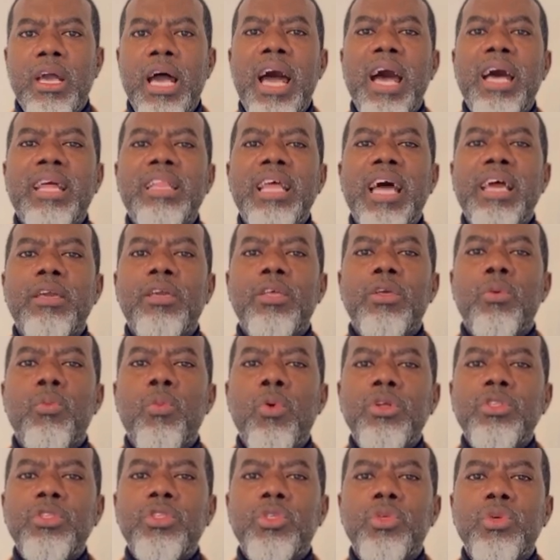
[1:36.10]
And I
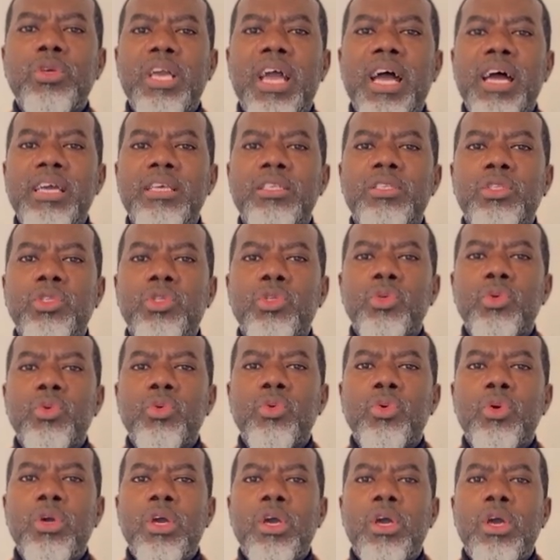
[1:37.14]
want you guys
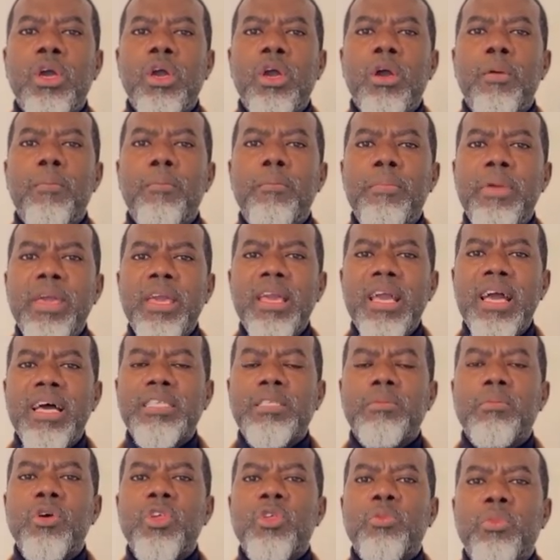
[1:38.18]
to make
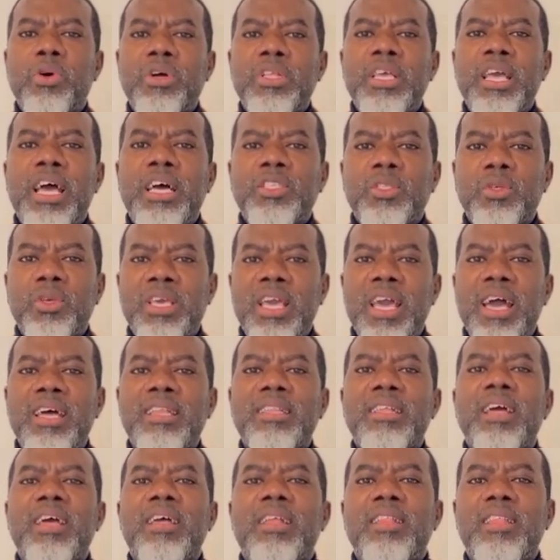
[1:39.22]
as much money as you
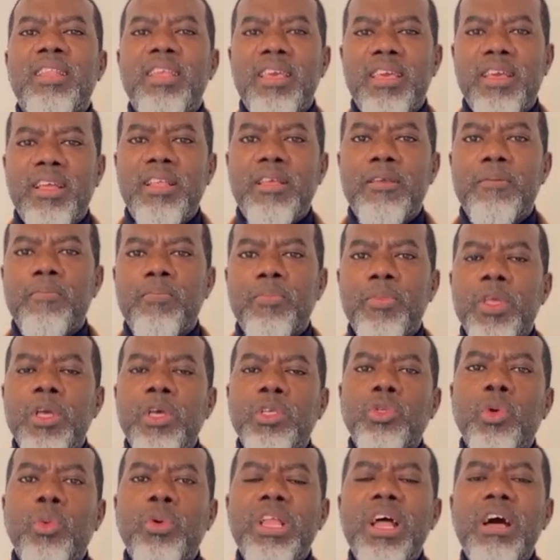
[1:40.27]
can legally.
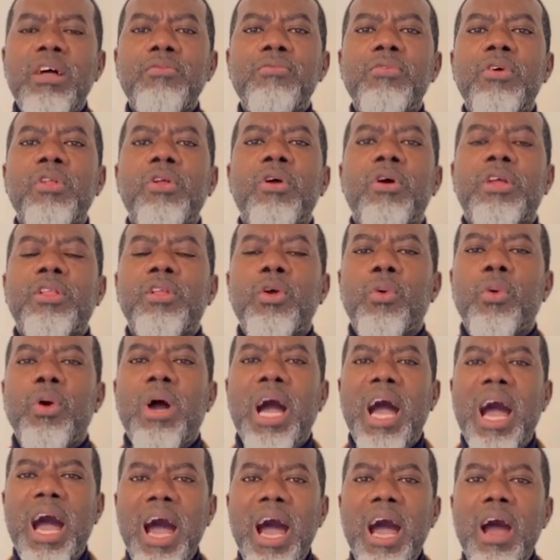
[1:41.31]
So without further ado,
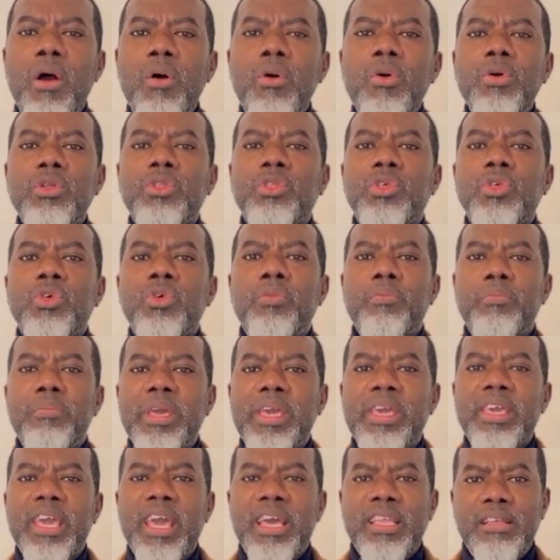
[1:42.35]
how do you
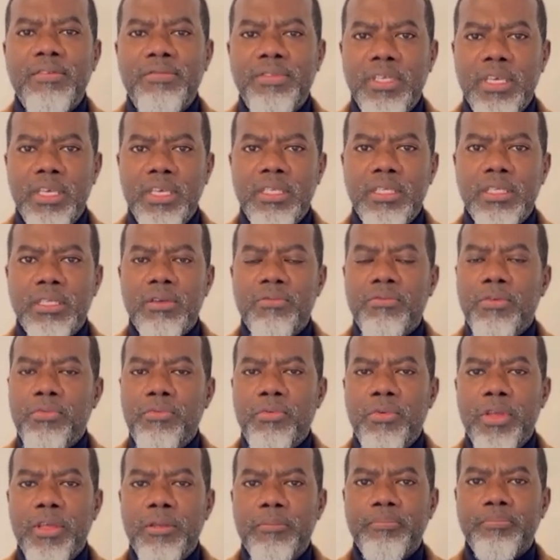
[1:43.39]
make NFTs for
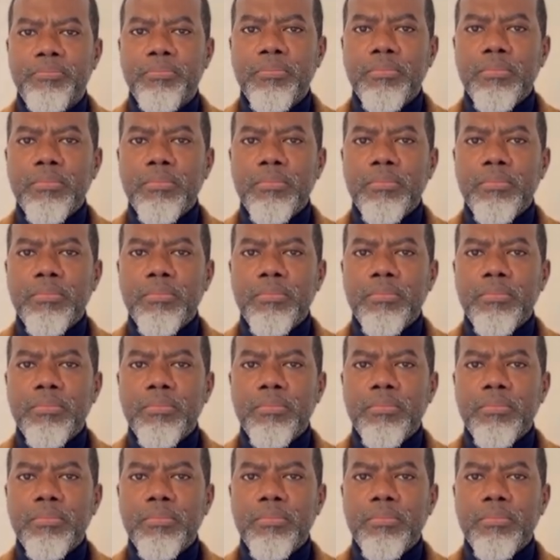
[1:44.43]
free?